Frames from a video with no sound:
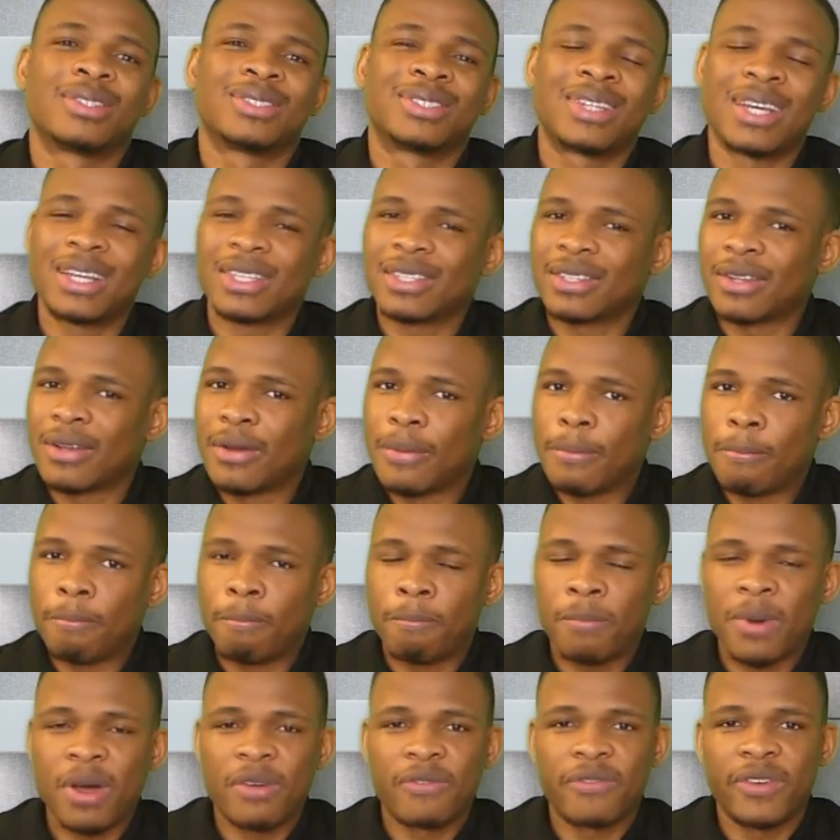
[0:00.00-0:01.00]
That's
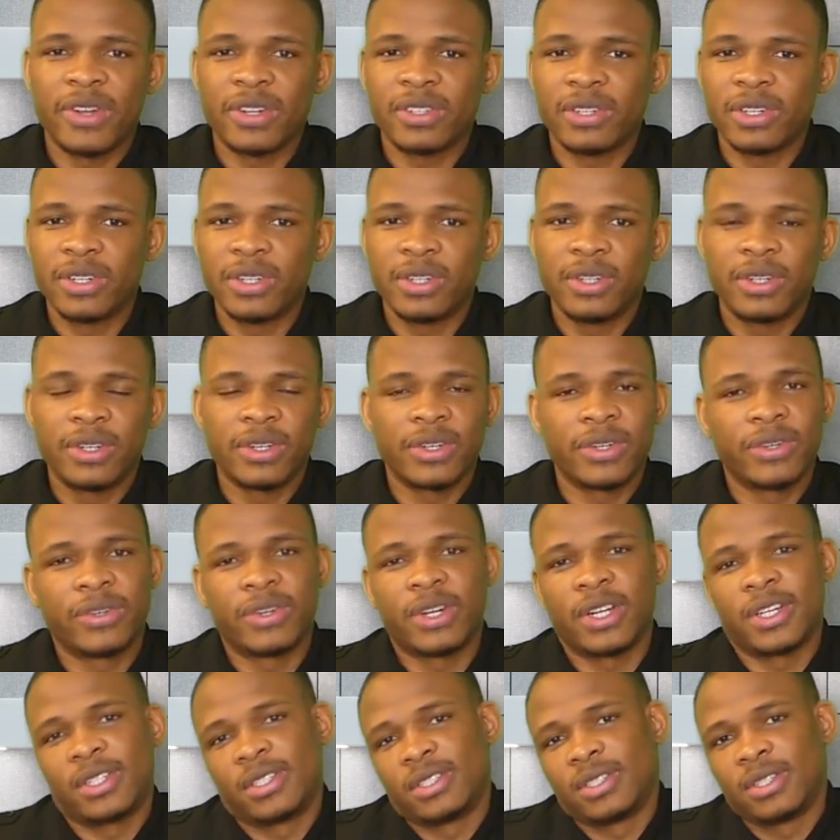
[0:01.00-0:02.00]
perfectly
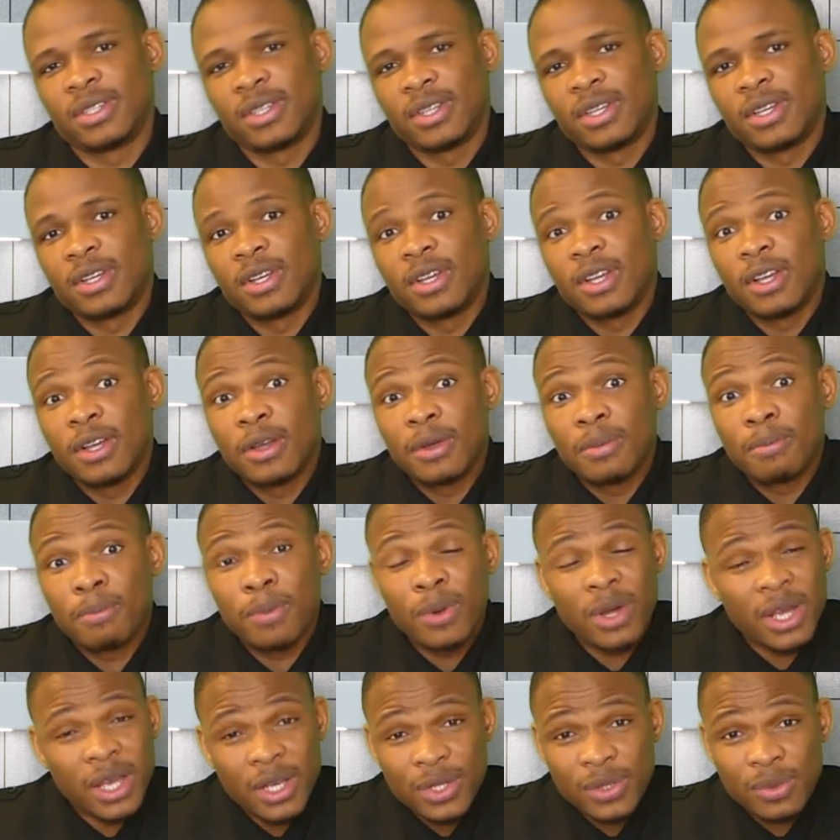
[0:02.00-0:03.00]
grand.
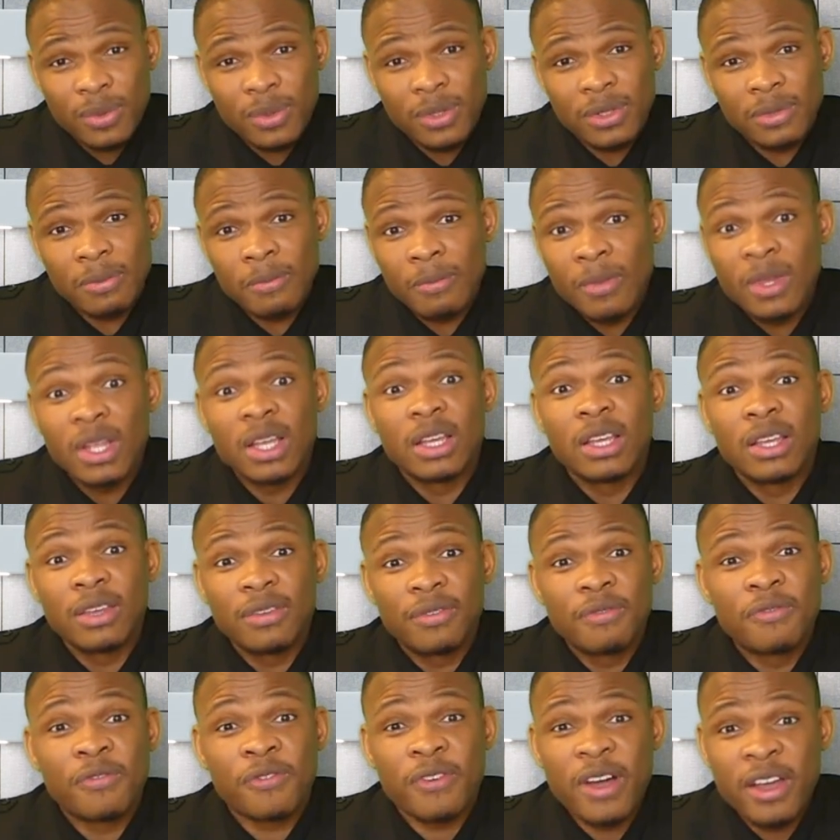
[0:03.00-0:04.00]
But guess what?
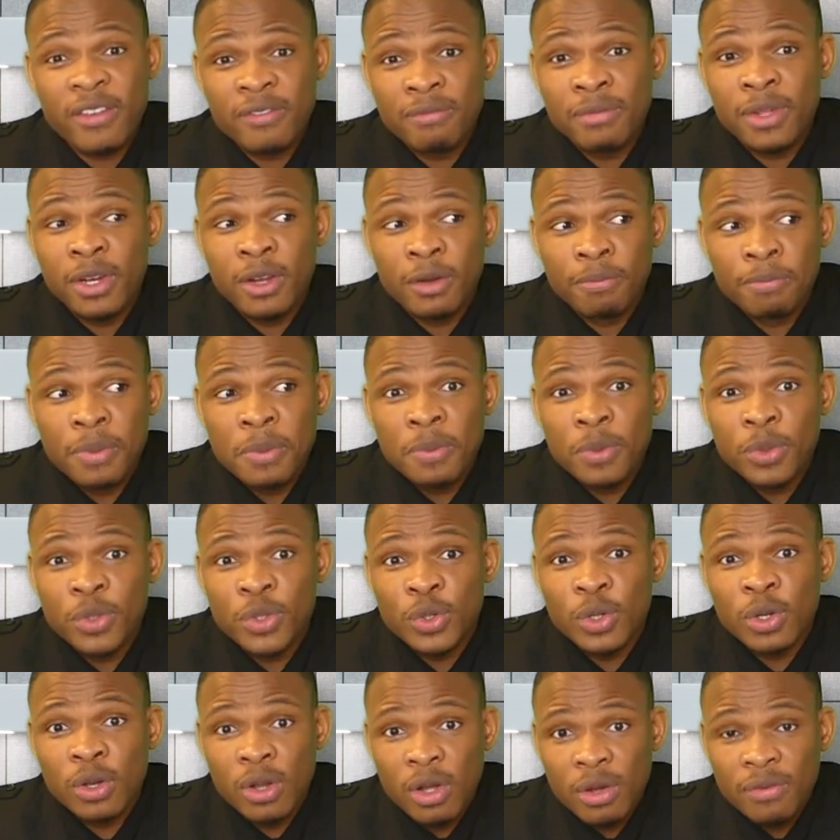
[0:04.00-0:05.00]
If 5 million people
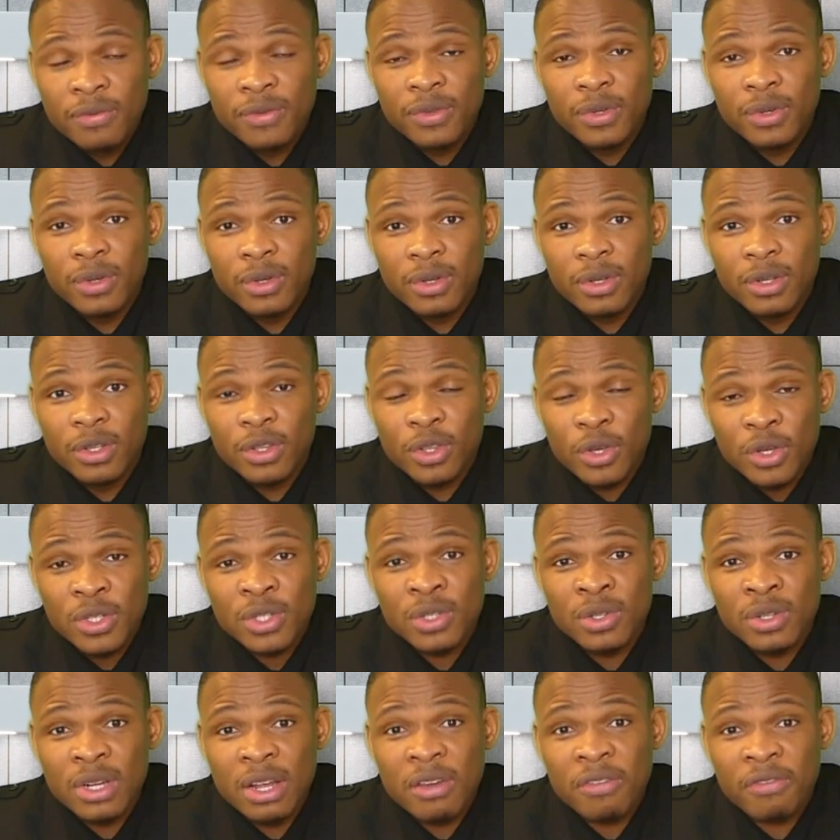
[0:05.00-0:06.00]
should love you,
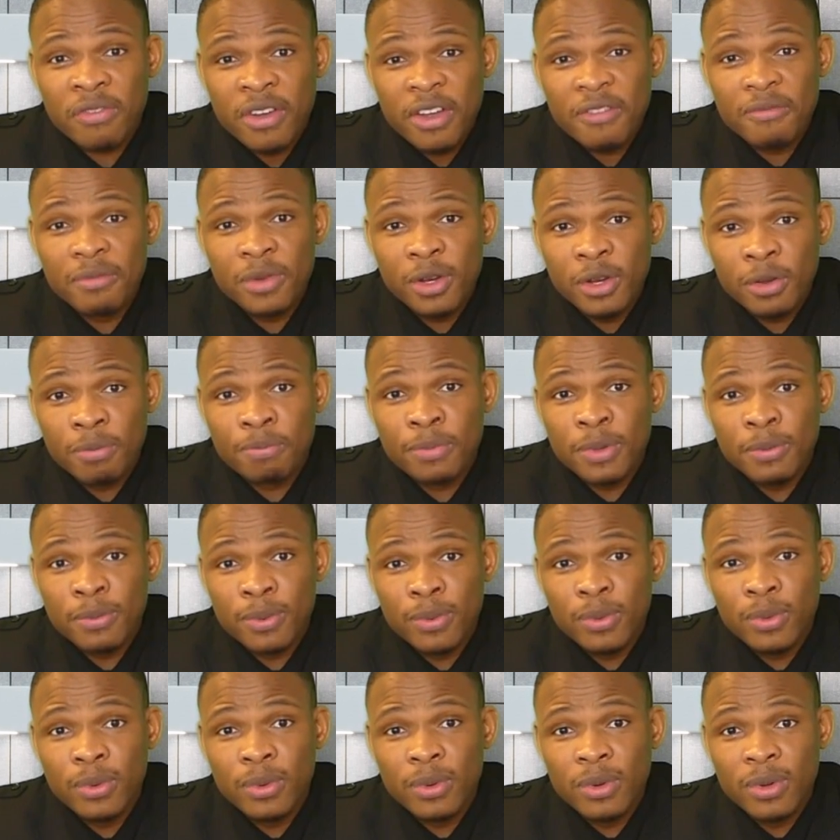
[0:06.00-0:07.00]
just know that 5 million
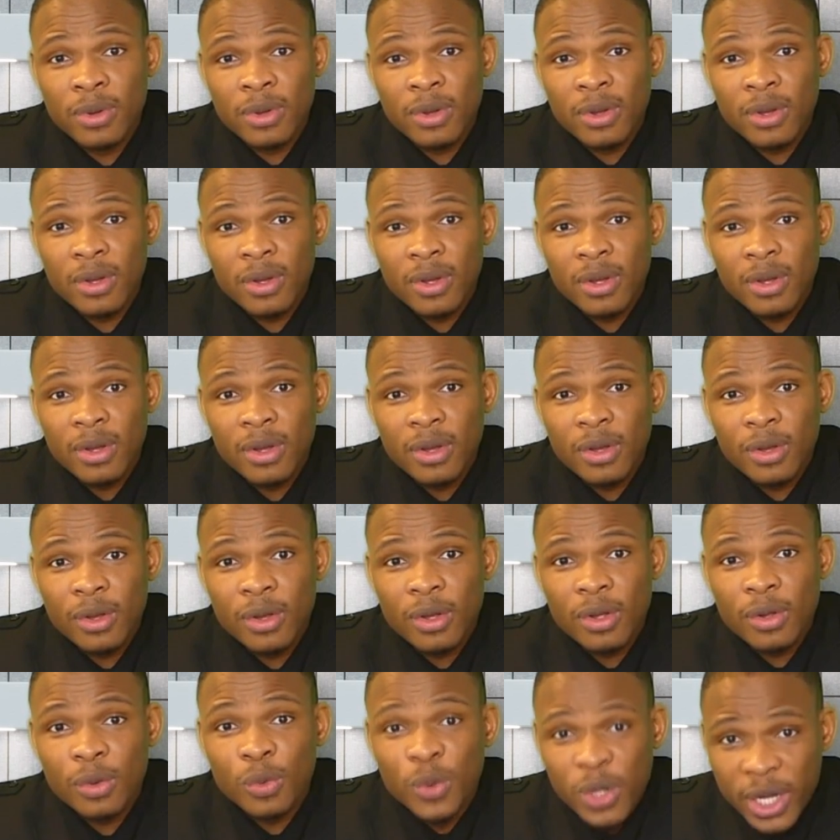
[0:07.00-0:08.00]
people
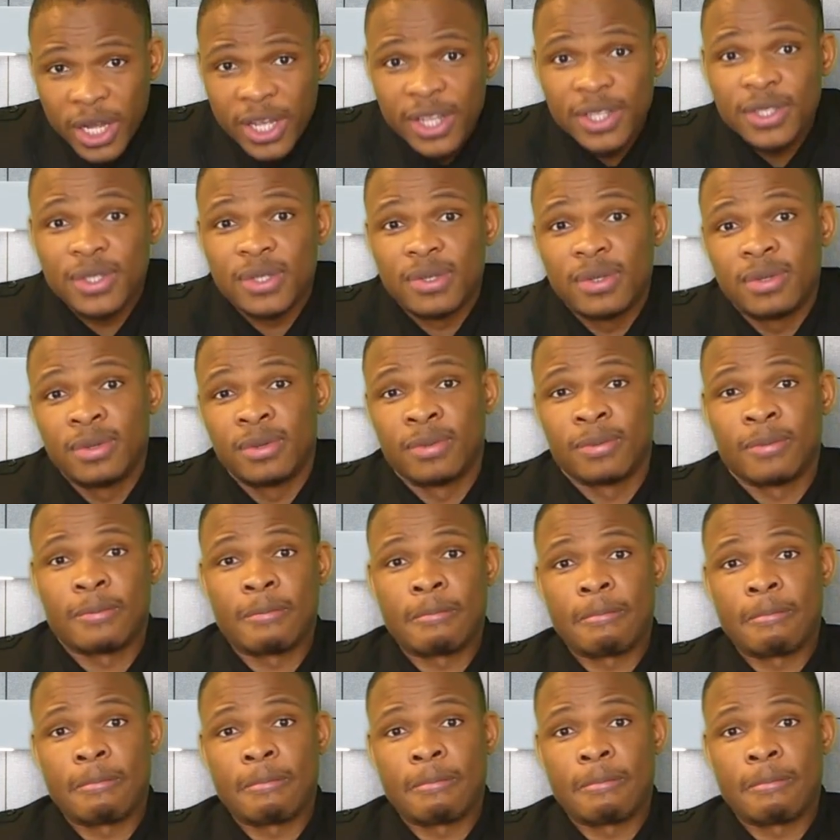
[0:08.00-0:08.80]
will hate you.